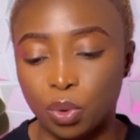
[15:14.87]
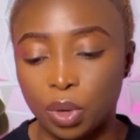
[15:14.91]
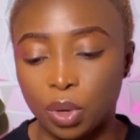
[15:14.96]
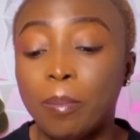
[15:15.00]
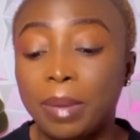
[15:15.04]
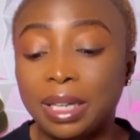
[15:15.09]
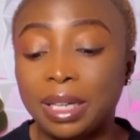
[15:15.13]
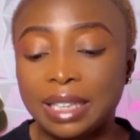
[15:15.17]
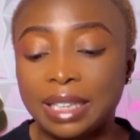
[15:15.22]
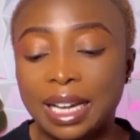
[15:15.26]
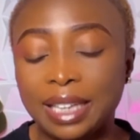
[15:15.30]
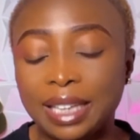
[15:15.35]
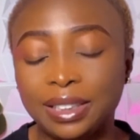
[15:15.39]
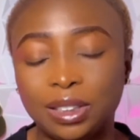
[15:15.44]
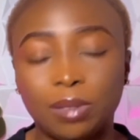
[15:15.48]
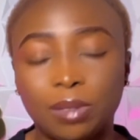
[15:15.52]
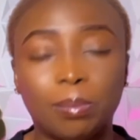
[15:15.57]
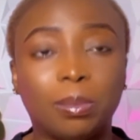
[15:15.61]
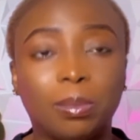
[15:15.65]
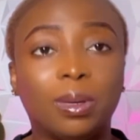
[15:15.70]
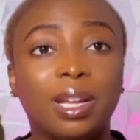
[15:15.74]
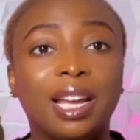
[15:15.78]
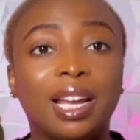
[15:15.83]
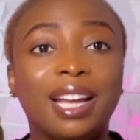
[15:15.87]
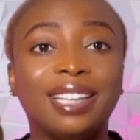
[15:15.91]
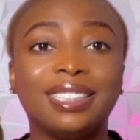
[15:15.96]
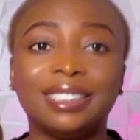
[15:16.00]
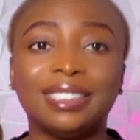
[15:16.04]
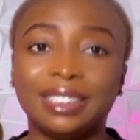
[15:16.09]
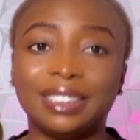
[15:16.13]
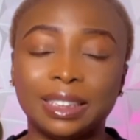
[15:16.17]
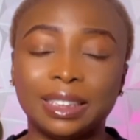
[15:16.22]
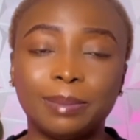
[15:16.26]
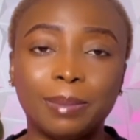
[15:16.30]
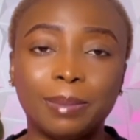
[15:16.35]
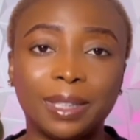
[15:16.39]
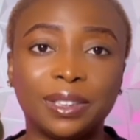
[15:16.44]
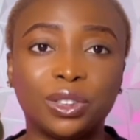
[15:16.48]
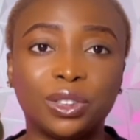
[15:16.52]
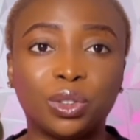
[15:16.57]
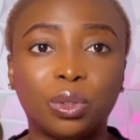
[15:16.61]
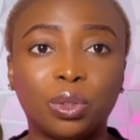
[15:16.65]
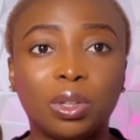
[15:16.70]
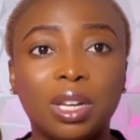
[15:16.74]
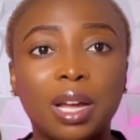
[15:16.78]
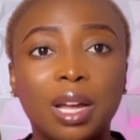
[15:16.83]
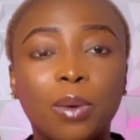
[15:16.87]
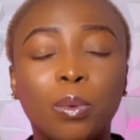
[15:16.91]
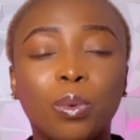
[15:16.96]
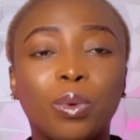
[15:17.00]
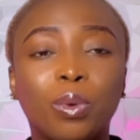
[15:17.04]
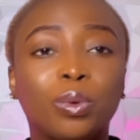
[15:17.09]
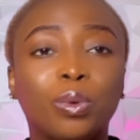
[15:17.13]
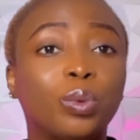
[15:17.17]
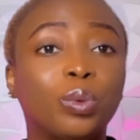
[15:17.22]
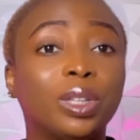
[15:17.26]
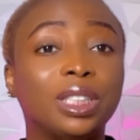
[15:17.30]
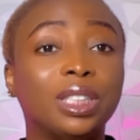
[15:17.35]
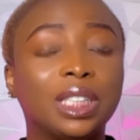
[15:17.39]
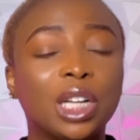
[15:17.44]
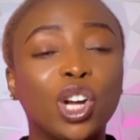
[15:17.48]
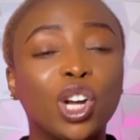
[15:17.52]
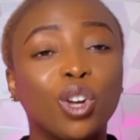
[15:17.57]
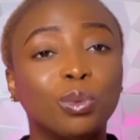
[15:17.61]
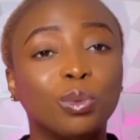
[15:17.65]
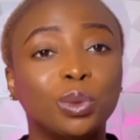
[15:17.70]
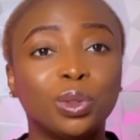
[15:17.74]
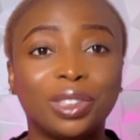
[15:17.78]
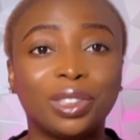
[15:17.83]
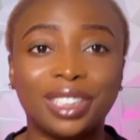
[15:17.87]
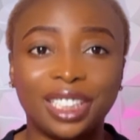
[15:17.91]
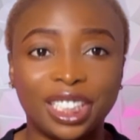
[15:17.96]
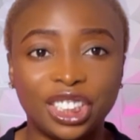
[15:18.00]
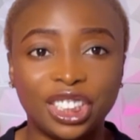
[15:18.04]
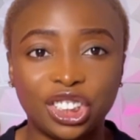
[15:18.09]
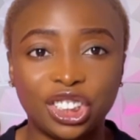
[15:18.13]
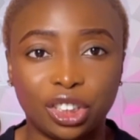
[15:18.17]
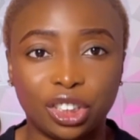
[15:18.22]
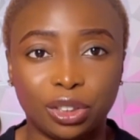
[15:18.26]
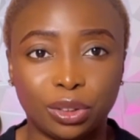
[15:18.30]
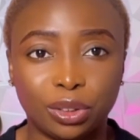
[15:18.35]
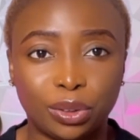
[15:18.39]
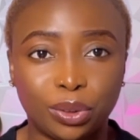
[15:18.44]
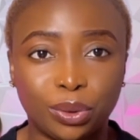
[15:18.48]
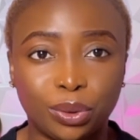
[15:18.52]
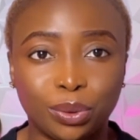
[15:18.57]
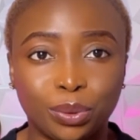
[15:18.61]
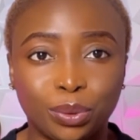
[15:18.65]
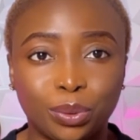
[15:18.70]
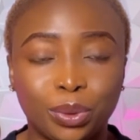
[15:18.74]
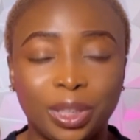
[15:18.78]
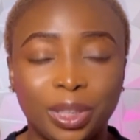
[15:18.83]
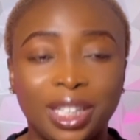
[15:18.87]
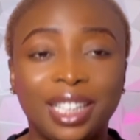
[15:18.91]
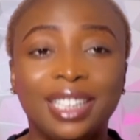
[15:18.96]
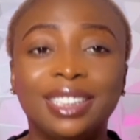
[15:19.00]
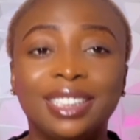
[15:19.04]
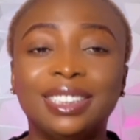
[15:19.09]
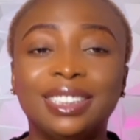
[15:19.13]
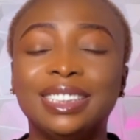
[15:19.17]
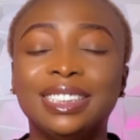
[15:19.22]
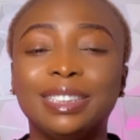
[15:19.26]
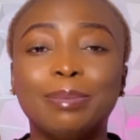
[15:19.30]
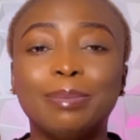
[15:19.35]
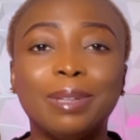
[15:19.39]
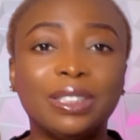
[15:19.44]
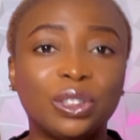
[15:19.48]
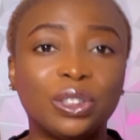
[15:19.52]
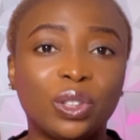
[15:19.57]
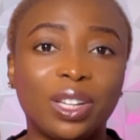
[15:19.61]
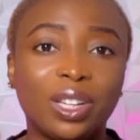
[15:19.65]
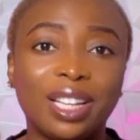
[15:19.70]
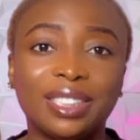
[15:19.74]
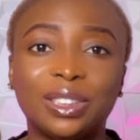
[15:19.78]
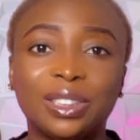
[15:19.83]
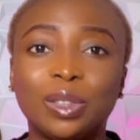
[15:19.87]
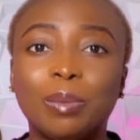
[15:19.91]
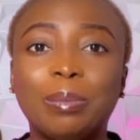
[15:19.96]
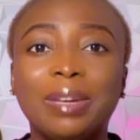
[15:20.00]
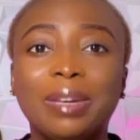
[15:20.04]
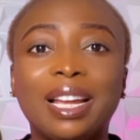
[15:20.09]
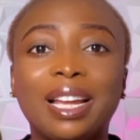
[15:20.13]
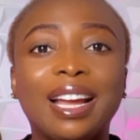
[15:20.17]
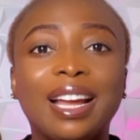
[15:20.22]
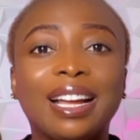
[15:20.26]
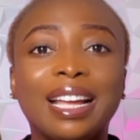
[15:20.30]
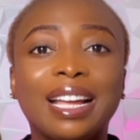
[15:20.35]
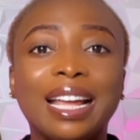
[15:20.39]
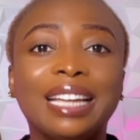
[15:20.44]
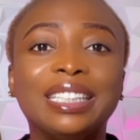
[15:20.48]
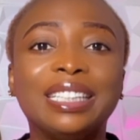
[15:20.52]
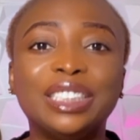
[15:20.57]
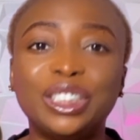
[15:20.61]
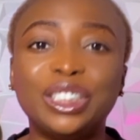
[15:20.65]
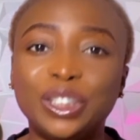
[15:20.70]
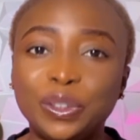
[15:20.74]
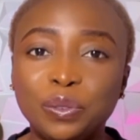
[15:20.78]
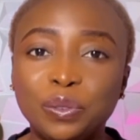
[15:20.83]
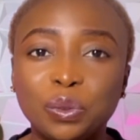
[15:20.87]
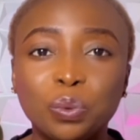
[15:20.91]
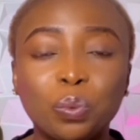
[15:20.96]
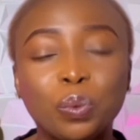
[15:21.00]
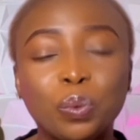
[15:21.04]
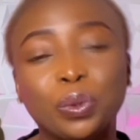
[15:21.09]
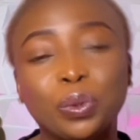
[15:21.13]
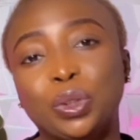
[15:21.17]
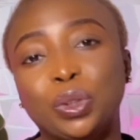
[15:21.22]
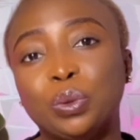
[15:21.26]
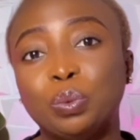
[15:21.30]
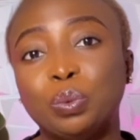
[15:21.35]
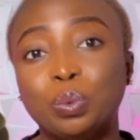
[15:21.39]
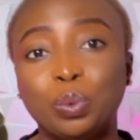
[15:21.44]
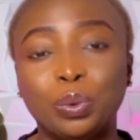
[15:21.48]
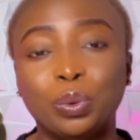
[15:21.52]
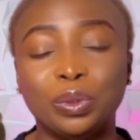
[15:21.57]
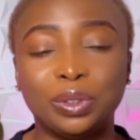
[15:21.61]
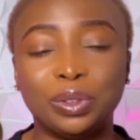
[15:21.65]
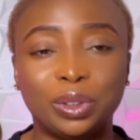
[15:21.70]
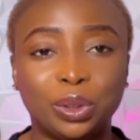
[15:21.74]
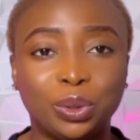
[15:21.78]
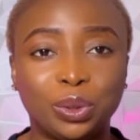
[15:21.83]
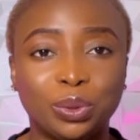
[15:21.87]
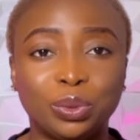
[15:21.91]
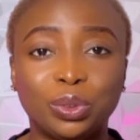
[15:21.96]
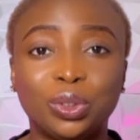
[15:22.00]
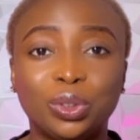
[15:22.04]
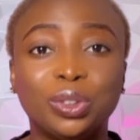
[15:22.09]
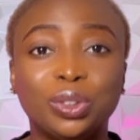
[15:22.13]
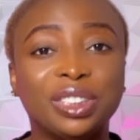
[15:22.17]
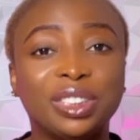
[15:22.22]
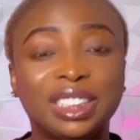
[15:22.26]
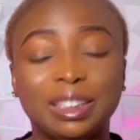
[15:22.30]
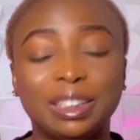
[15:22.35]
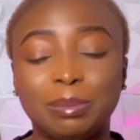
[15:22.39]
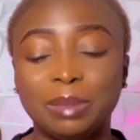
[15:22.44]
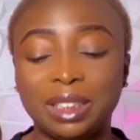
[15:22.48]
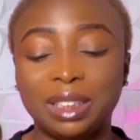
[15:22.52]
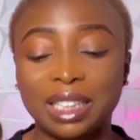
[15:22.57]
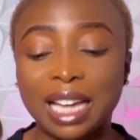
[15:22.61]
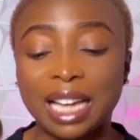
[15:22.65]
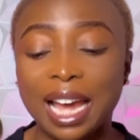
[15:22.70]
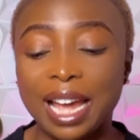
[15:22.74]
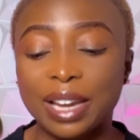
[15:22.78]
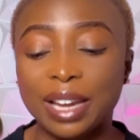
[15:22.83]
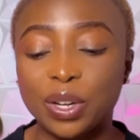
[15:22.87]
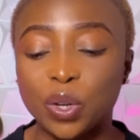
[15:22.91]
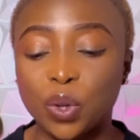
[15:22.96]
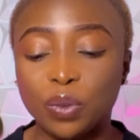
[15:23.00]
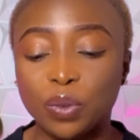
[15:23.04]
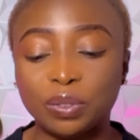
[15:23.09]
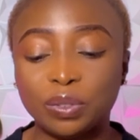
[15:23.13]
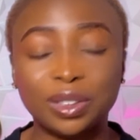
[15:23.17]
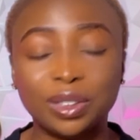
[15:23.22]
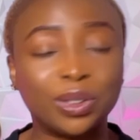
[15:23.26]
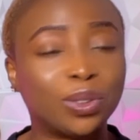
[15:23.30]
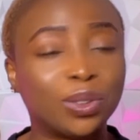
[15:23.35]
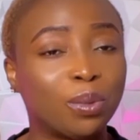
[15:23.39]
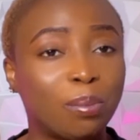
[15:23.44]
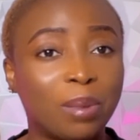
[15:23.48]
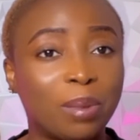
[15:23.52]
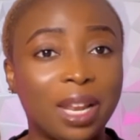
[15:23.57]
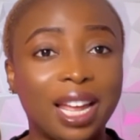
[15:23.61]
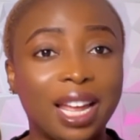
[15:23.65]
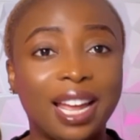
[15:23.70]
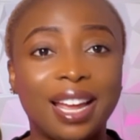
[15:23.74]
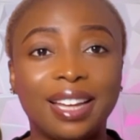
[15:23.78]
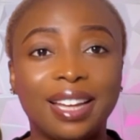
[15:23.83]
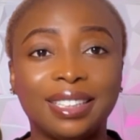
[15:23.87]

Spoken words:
A nice supplier is this particular one. When it comes to kitchen too, this particular supplier can give you what you want to. Trust me, I love the supplier.